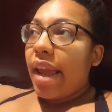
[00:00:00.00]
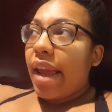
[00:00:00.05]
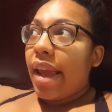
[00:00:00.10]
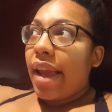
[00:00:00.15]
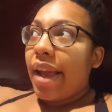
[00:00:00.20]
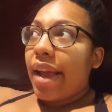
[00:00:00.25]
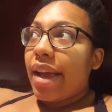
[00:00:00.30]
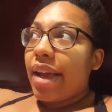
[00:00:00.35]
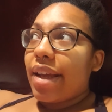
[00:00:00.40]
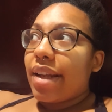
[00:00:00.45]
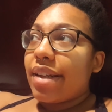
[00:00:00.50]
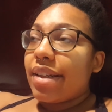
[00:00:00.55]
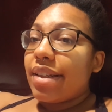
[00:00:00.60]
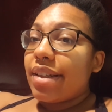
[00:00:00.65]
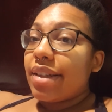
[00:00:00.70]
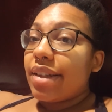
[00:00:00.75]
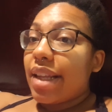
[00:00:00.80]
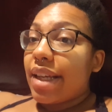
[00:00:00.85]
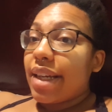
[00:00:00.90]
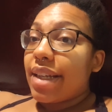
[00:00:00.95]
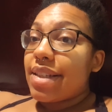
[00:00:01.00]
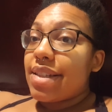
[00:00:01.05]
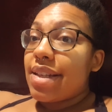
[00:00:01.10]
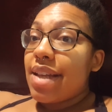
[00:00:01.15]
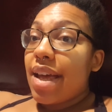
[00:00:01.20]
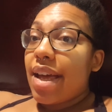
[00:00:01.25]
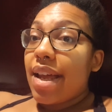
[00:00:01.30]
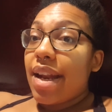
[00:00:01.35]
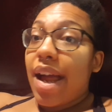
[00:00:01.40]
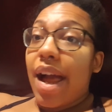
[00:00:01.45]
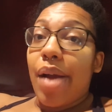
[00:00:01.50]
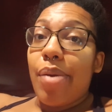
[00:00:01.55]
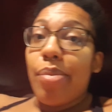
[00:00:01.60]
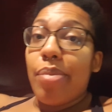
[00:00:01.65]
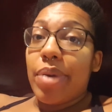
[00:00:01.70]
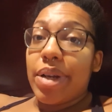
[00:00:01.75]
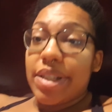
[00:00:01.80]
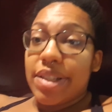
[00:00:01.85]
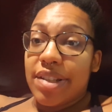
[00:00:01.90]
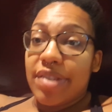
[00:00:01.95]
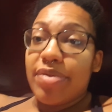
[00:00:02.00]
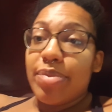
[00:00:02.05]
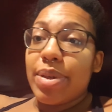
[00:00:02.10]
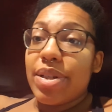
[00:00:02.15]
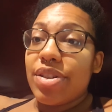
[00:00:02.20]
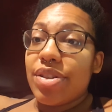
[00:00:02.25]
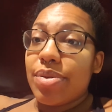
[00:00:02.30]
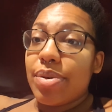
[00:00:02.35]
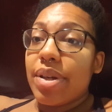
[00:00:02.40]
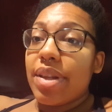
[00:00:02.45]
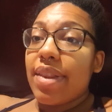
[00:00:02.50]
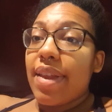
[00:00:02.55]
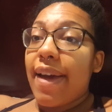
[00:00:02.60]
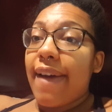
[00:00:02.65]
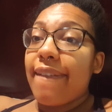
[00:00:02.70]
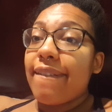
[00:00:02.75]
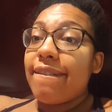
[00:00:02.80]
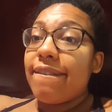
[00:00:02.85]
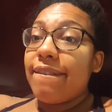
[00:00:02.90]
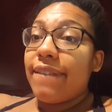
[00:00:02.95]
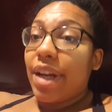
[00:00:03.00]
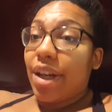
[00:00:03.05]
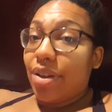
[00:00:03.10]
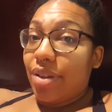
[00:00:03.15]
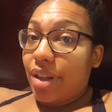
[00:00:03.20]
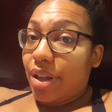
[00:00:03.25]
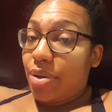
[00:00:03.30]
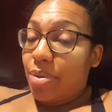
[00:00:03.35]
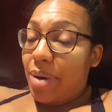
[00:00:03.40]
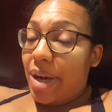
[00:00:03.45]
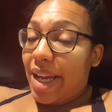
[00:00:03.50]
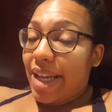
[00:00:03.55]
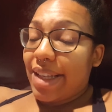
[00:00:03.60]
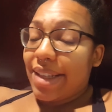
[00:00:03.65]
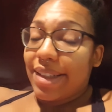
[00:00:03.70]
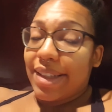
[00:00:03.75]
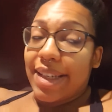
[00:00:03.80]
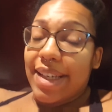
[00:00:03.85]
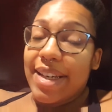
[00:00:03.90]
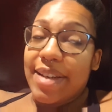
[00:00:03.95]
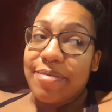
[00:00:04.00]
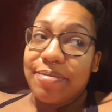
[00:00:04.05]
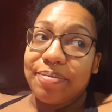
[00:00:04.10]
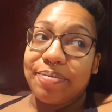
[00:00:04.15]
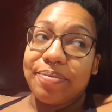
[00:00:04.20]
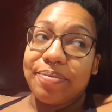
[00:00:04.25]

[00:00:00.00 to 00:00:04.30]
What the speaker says: And like I said, I must have been doing that fairly quietly